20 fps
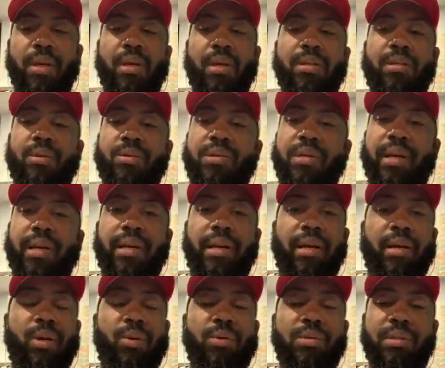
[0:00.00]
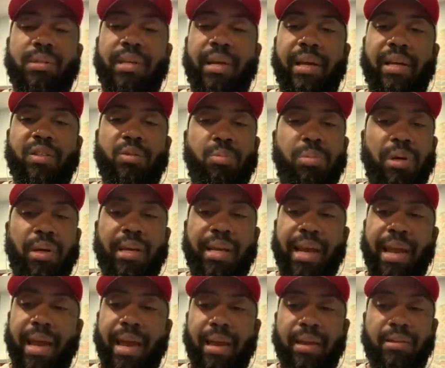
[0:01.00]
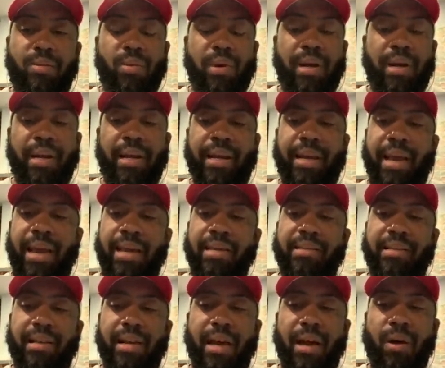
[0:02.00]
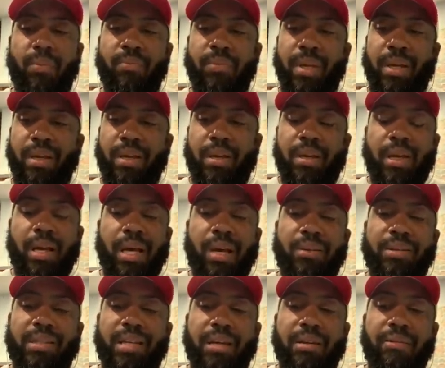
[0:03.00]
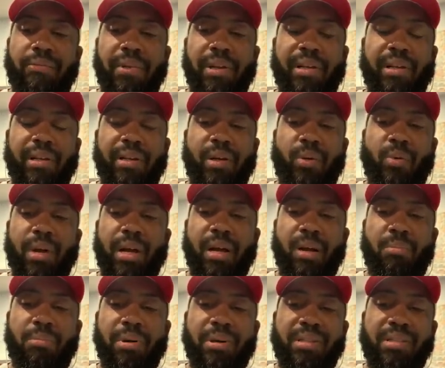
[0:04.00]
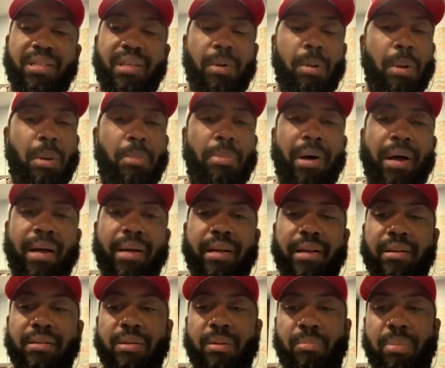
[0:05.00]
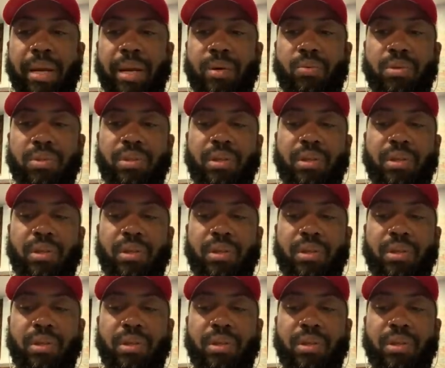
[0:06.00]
So check it out. It was a textbook cast, right? I cast it out. I was kind of fiddling around, putting something in my pocket as the bait was